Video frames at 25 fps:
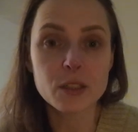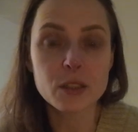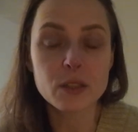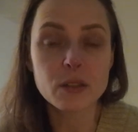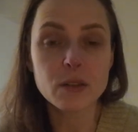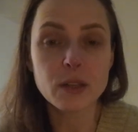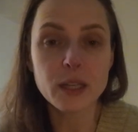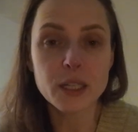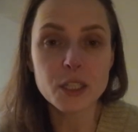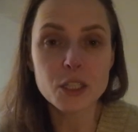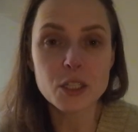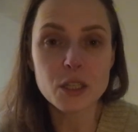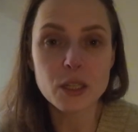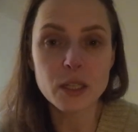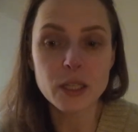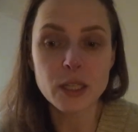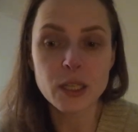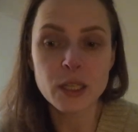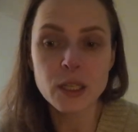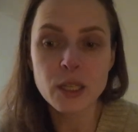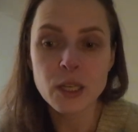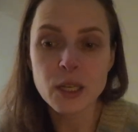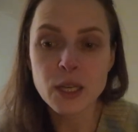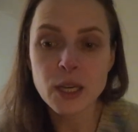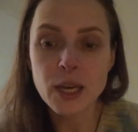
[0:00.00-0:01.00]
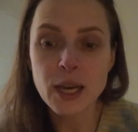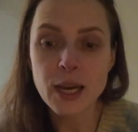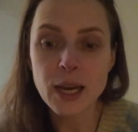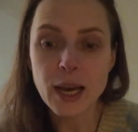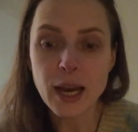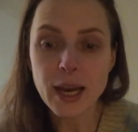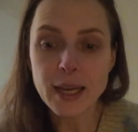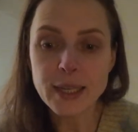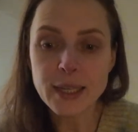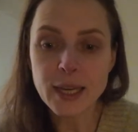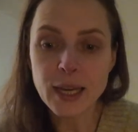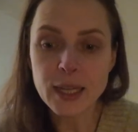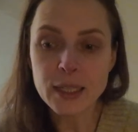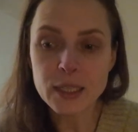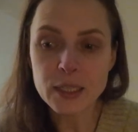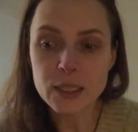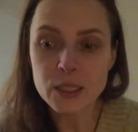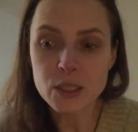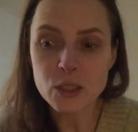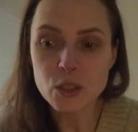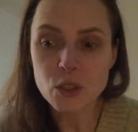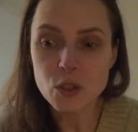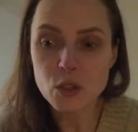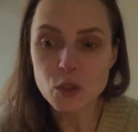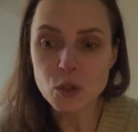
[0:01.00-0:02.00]
So actually I got
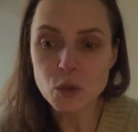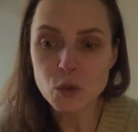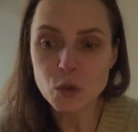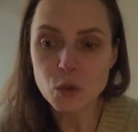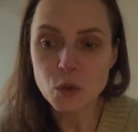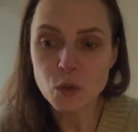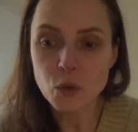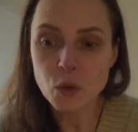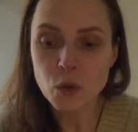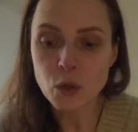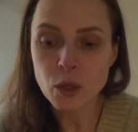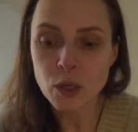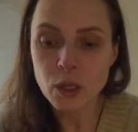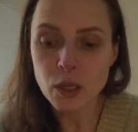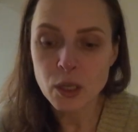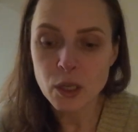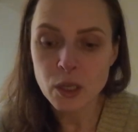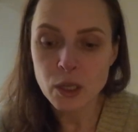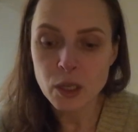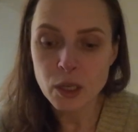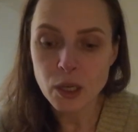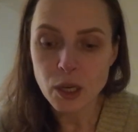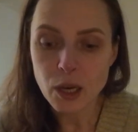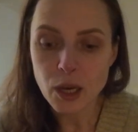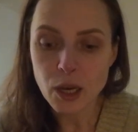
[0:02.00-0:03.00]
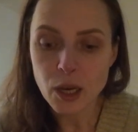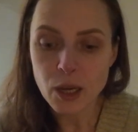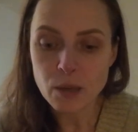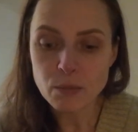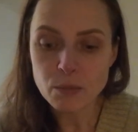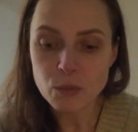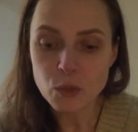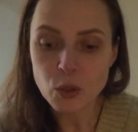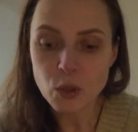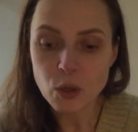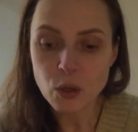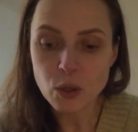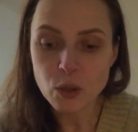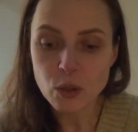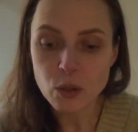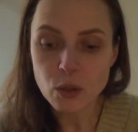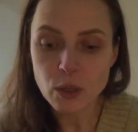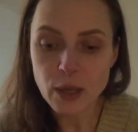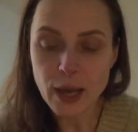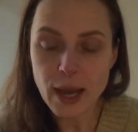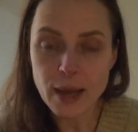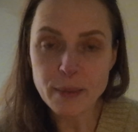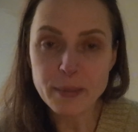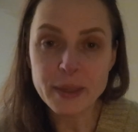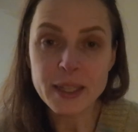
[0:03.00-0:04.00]
into, I
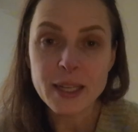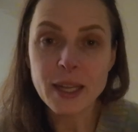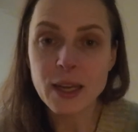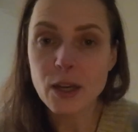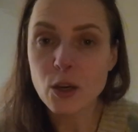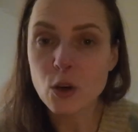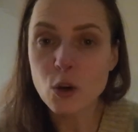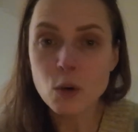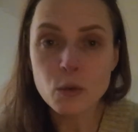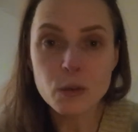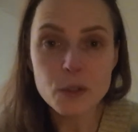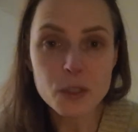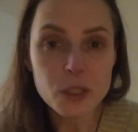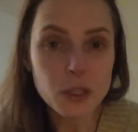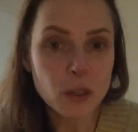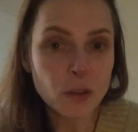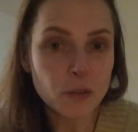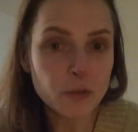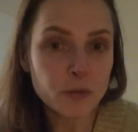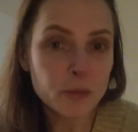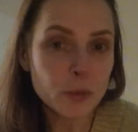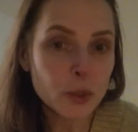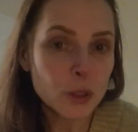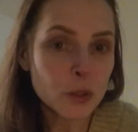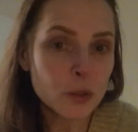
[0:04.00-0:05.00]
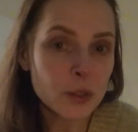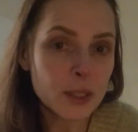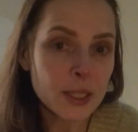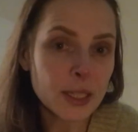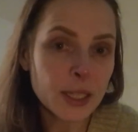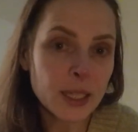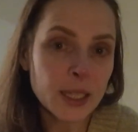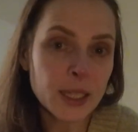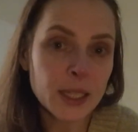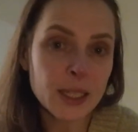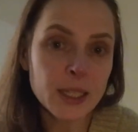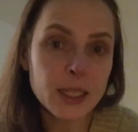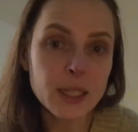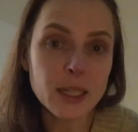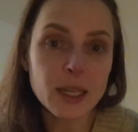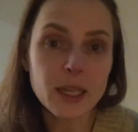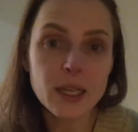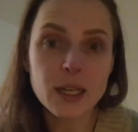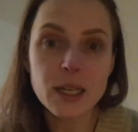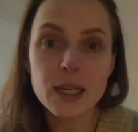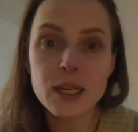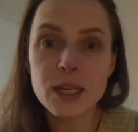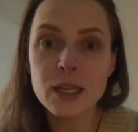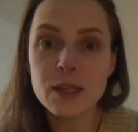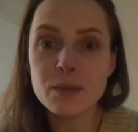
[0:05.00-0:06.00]
always loved music.
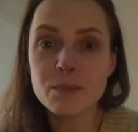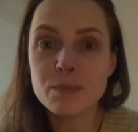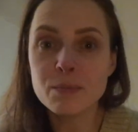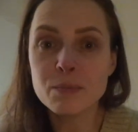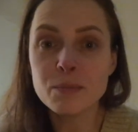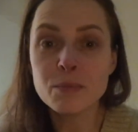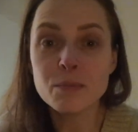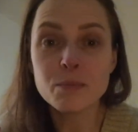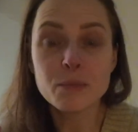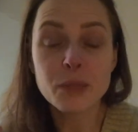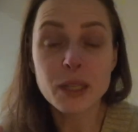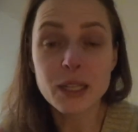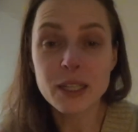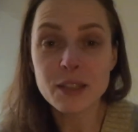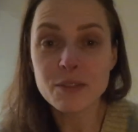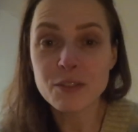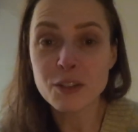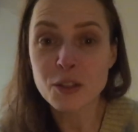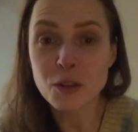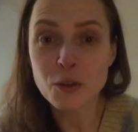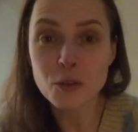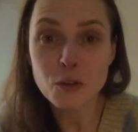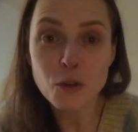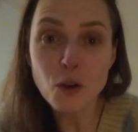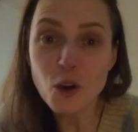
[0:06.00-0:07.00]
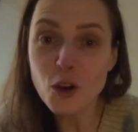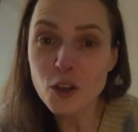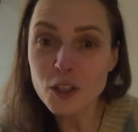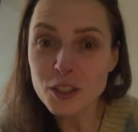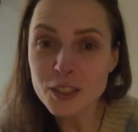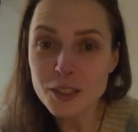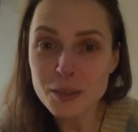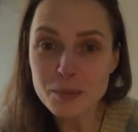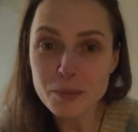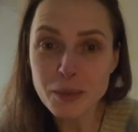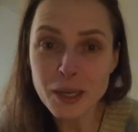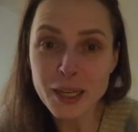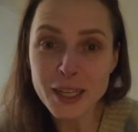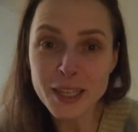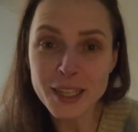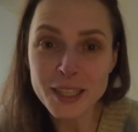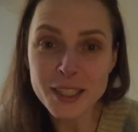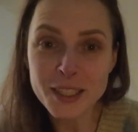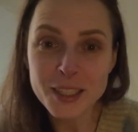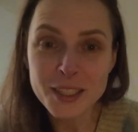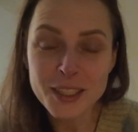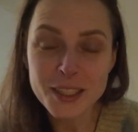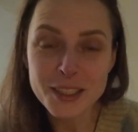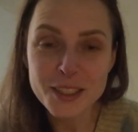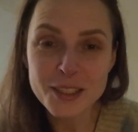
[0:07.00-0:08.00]
Believe it or not, in my
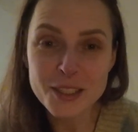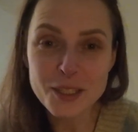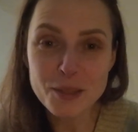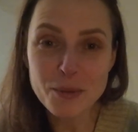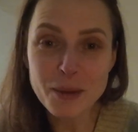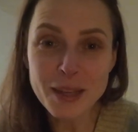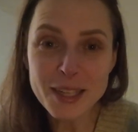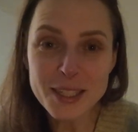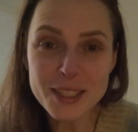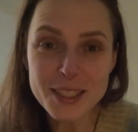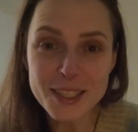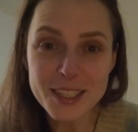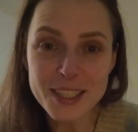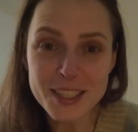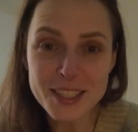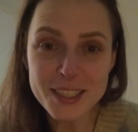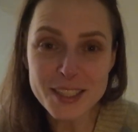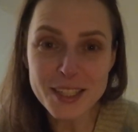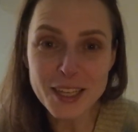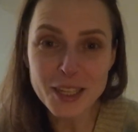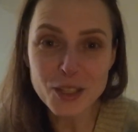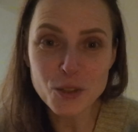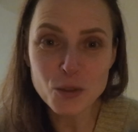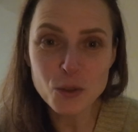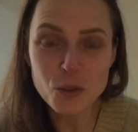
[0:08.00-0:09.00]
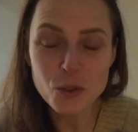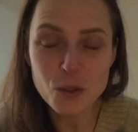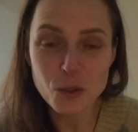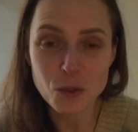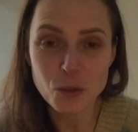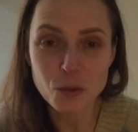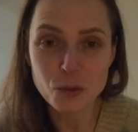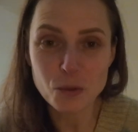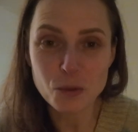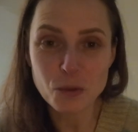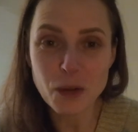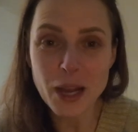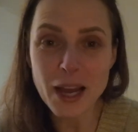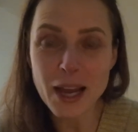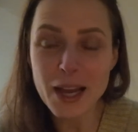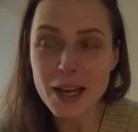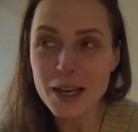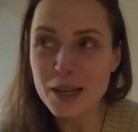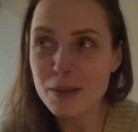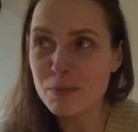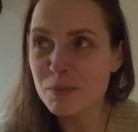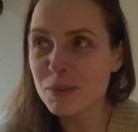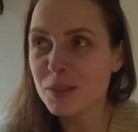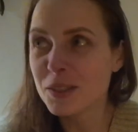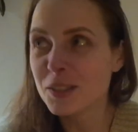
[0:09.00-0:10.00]
20s, I used to
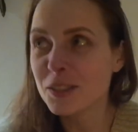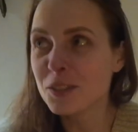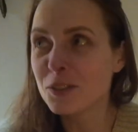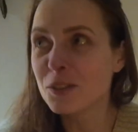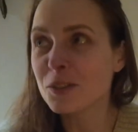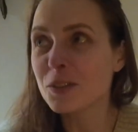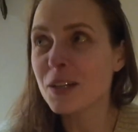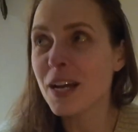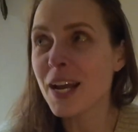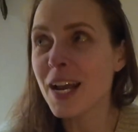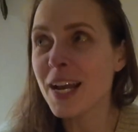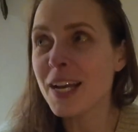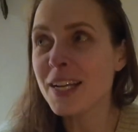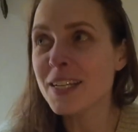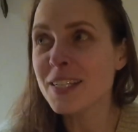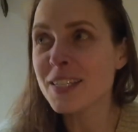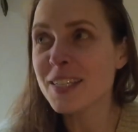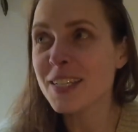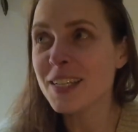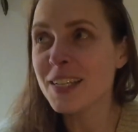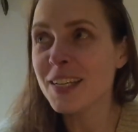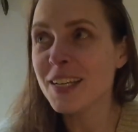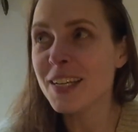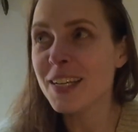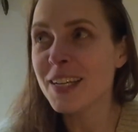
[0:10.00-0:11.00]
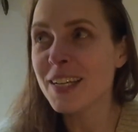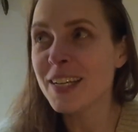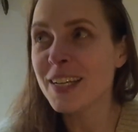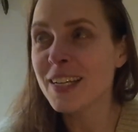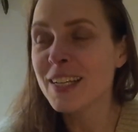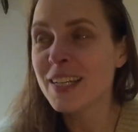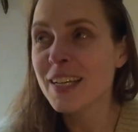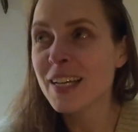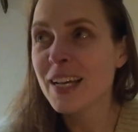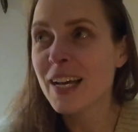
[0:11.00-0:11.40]
rap. Crazy.